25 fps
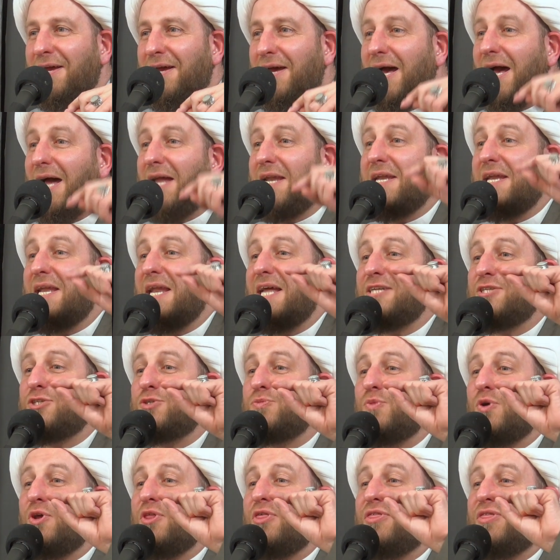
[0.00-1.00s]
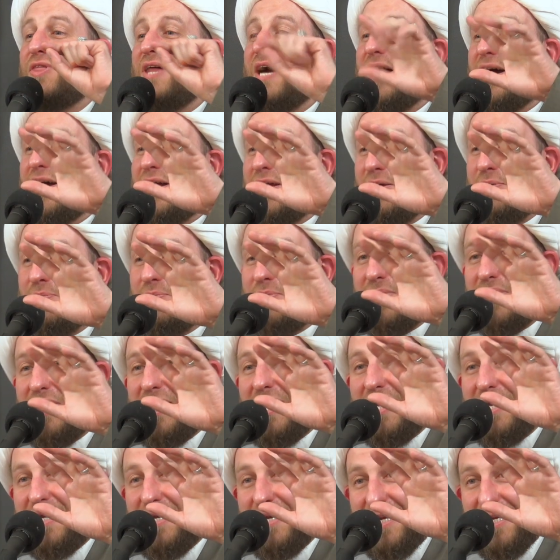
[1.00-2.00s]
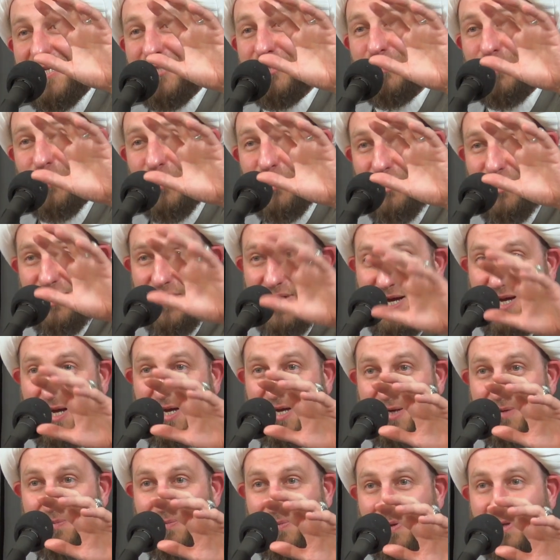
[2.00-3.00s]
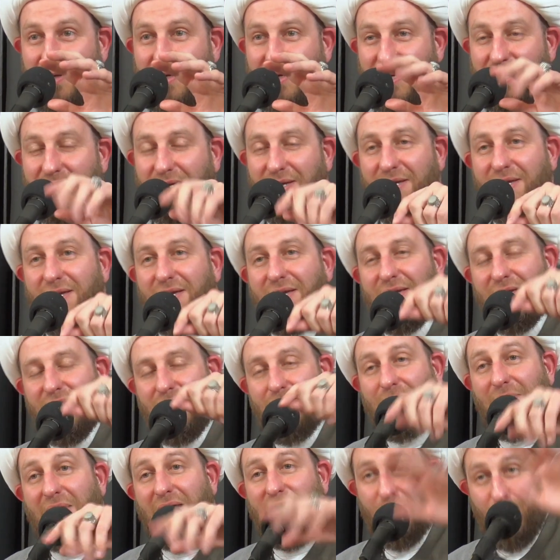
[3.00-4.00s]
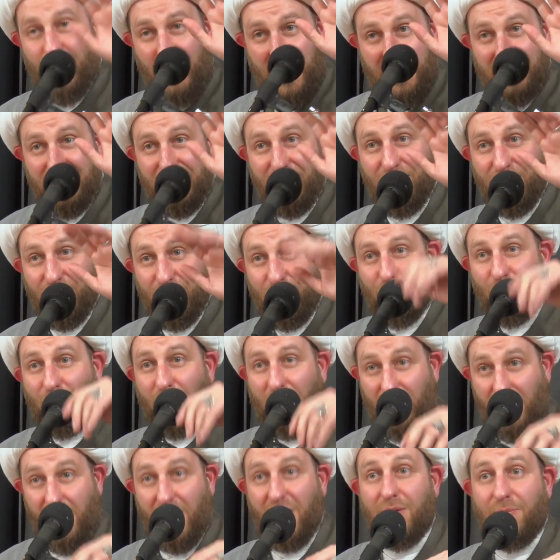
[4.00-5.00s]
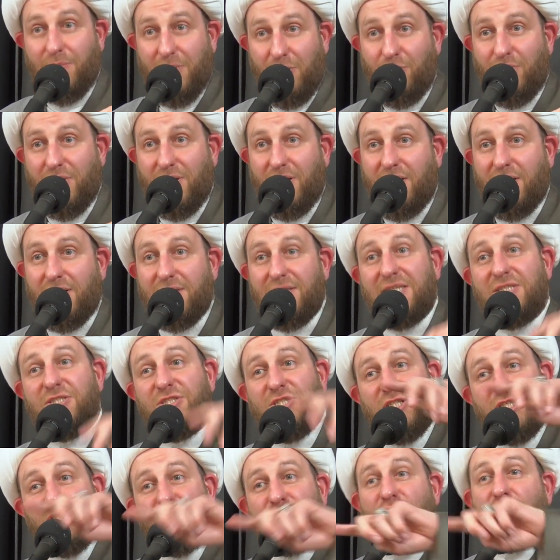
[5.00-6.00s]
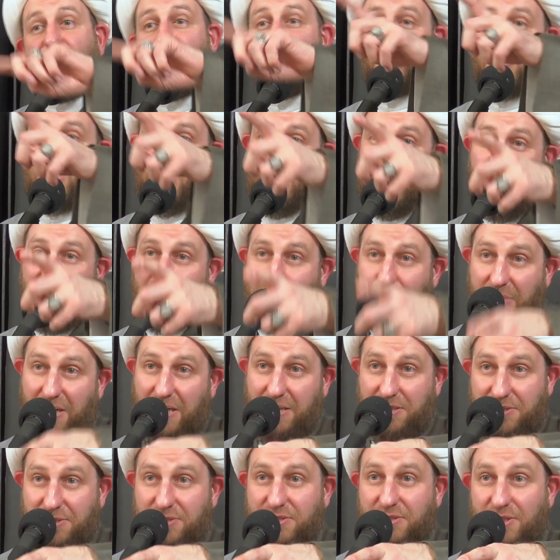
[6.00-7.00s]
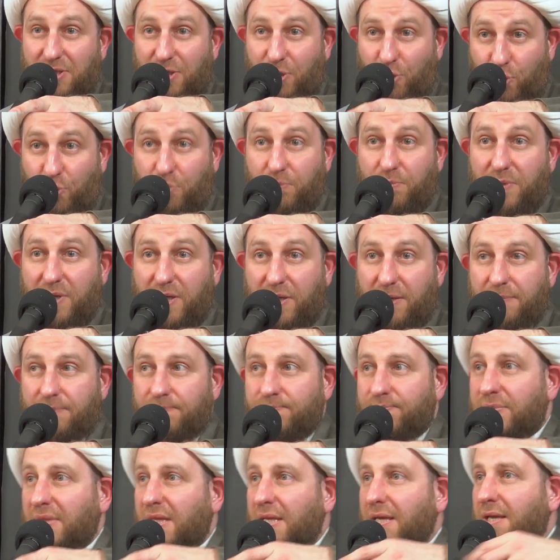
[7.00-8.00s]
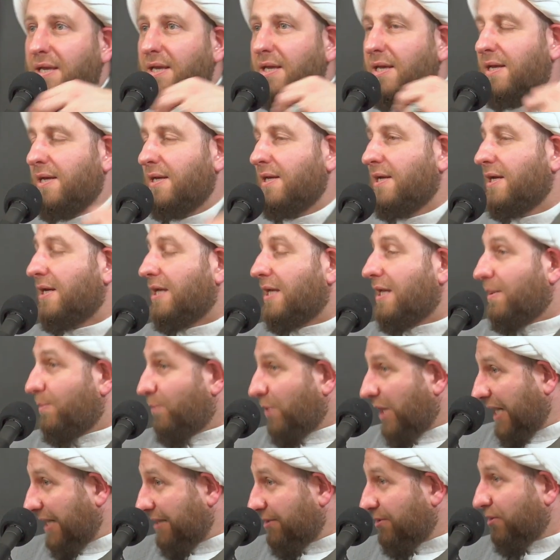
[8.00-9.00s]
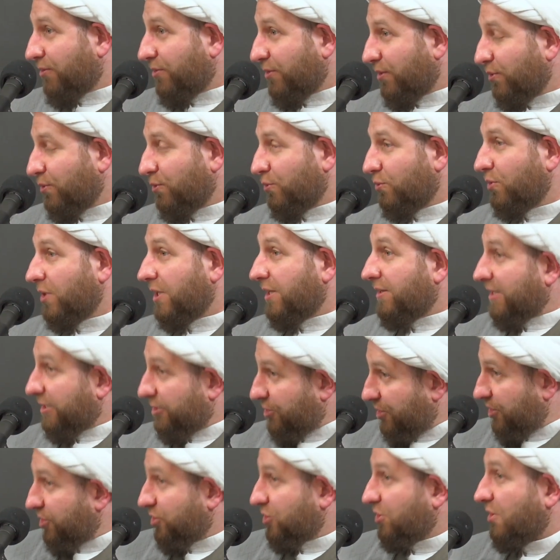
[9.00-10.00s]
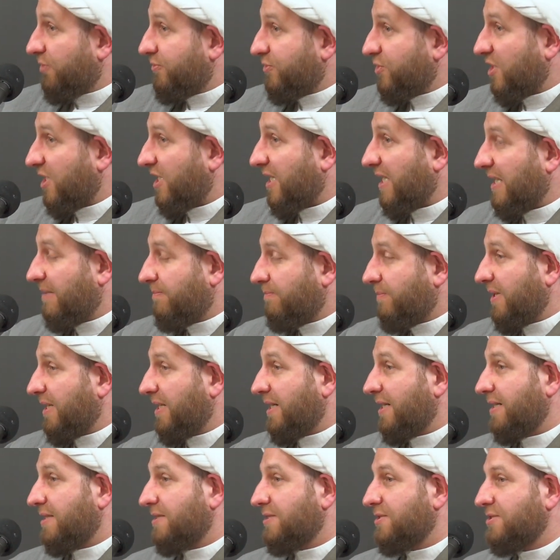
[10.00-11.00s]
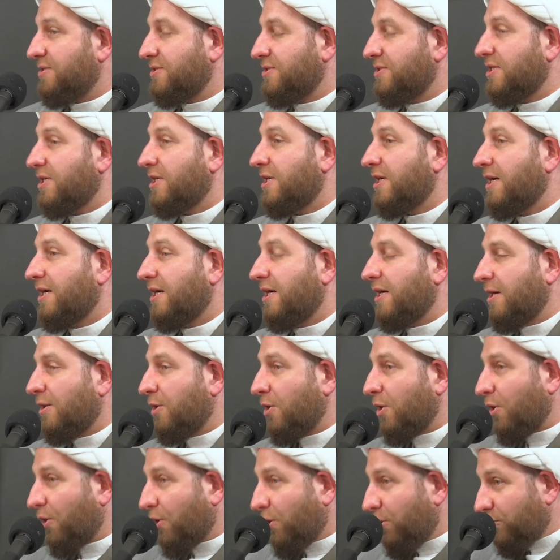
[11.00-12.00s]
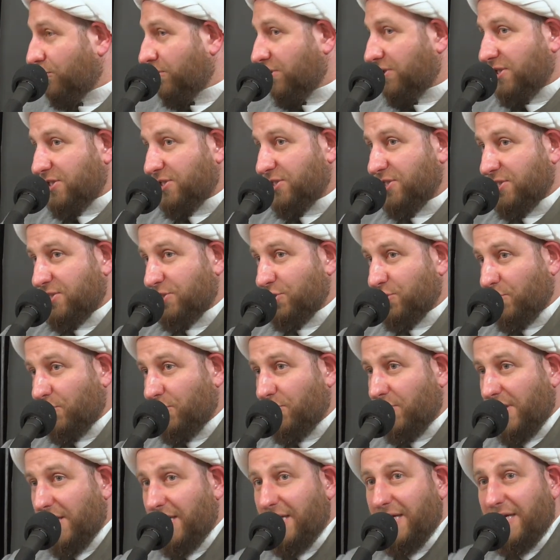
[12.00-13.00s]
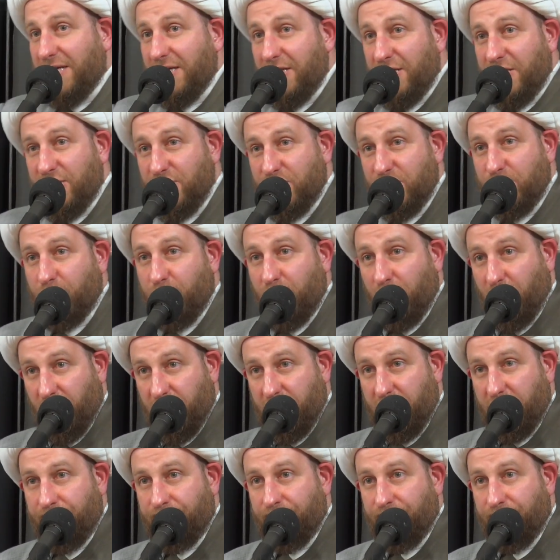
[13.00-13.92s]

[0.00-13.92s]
Al-Najm Al-Thaqib. Al-Najm Al-Thaqib. By Al-Muhaddith Al-Nuri, rahimahullah. The teacher of Sheikh Abbas Al-Qummi. Al-Muhaddith Al-Nuri, the teacher of Sheikh Abbas, wrote the story in his book.